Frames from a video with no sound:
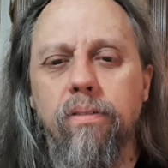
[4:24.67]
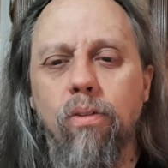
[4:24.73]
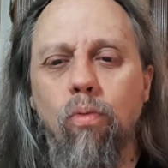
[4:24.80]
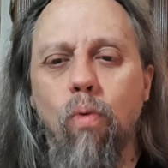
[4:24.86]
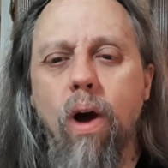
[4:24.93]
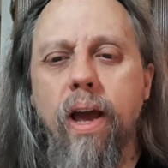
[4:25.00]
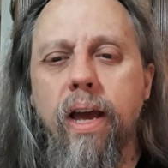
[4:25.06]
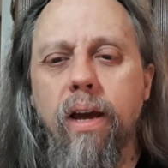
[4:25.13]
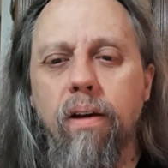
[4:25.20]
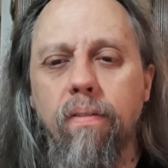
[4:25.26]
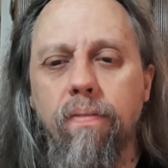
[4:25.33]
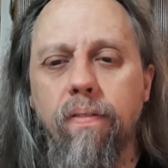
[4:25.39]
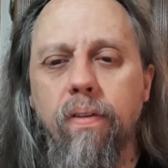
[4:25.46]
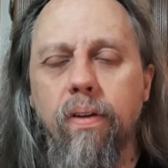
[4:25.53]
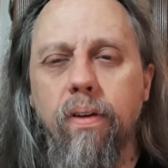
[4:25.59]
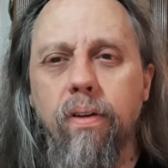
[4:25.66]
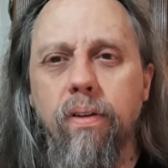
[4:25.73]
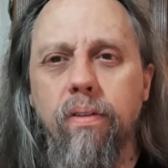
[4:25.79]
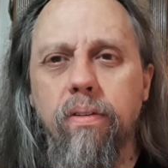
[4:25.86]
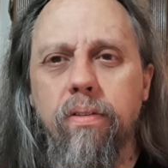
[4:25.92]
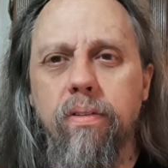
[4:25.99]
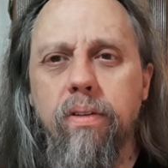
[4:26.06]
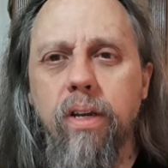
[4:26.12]
way of
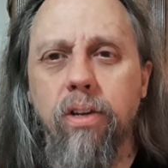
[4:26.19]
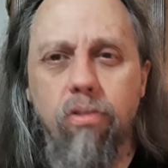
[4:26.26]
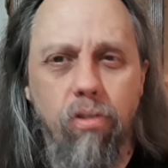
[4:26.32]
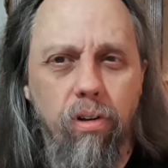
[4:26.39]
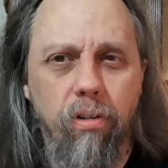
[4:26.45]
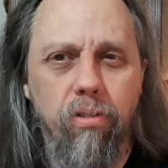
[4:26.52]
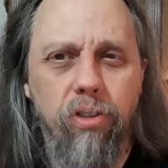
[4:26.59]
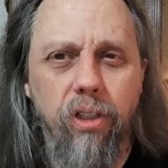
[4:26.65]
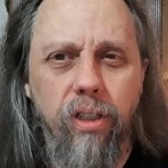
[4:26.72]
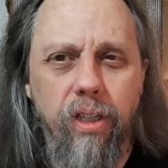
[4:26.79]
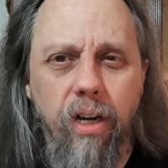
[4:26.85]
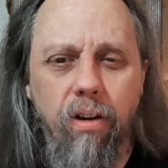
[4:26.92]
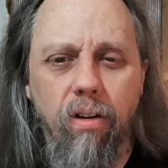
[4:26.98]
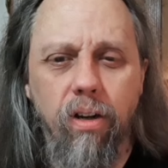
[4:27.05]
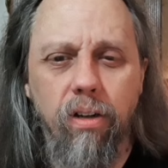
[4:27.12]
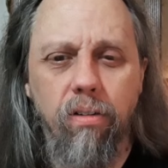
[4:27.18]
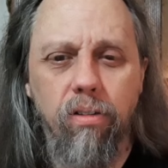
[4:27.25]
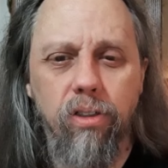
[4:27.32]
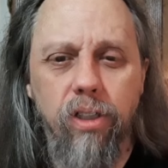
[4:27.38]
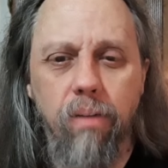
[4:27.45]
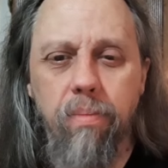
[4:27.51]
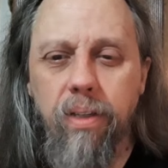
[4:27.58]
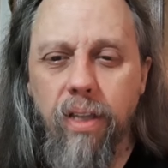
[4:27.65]
introducing
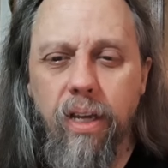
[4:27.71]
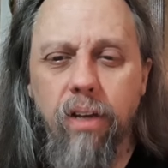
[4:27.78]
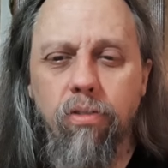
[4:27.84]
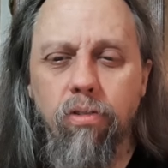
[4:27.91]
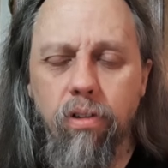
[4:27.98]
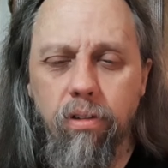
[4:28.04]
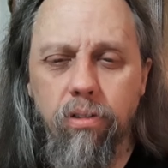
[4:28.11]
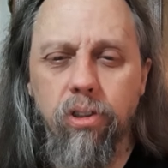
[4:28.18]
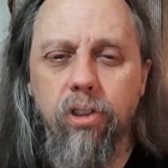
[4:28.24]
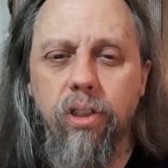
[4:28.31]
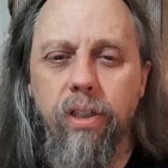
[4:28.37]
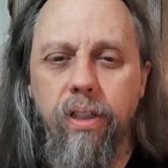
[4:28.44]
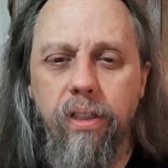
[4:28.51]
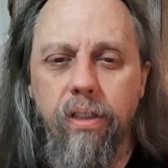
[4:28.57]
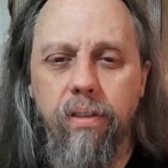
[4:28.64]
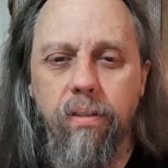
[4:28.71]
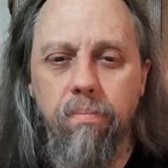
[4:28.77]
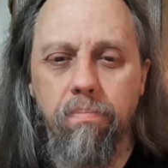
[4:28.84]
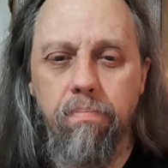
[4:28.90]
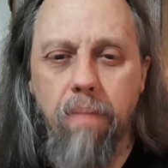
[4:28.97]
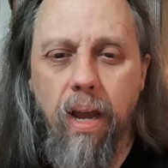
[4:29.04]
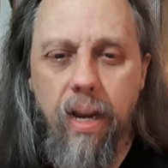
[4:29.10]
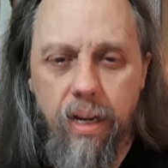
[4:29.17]
characters. I mean, they introduced the
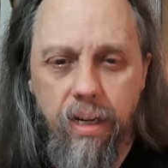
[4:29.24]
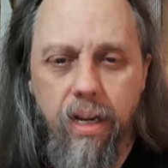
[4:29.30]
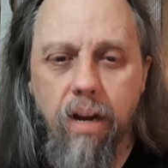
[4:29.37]
main